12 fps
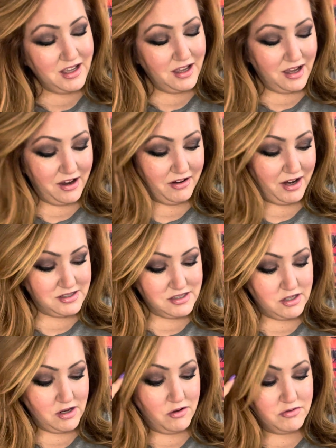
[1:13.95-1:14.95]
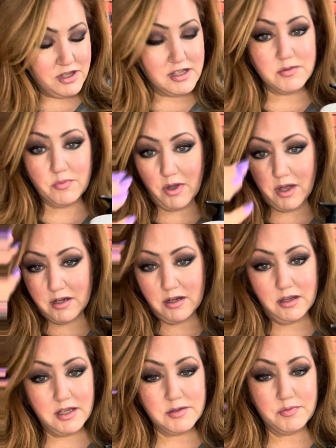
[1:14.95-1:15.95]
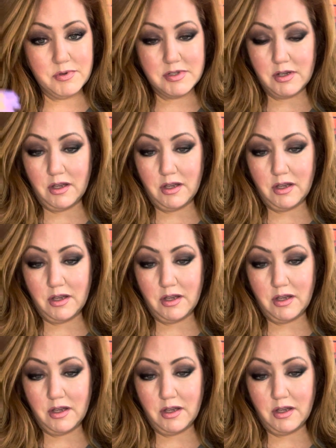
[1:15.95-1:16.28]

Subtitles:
All right, so this was,